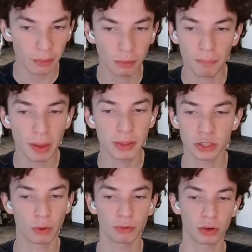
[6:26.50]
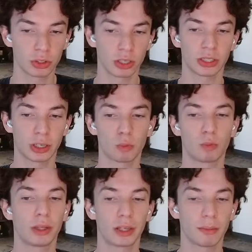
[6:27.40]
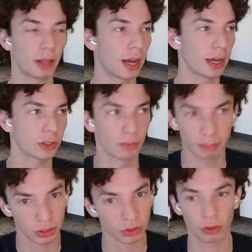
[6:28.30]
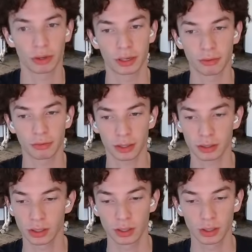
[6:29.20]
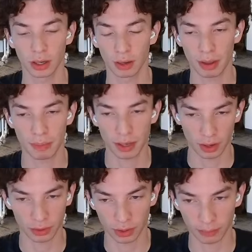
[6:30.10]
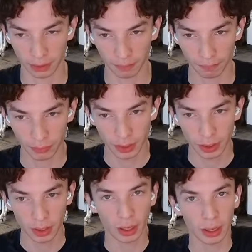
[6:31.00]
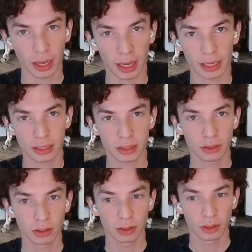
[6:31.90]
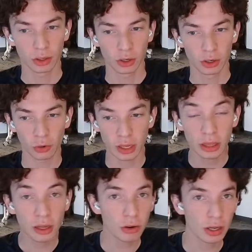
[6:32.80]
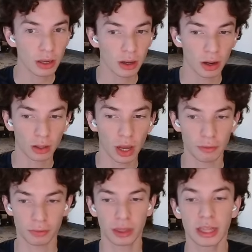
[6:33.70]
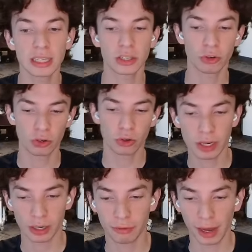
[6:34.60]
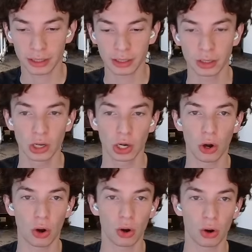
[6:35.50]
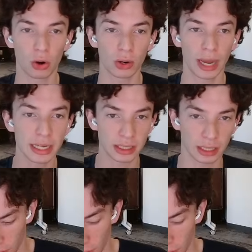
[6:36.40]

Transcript: Maybe this one function is like really complex, or maybe it's calling an effect API or something. And, in theory, a lot of the things that you're doing in effect are async.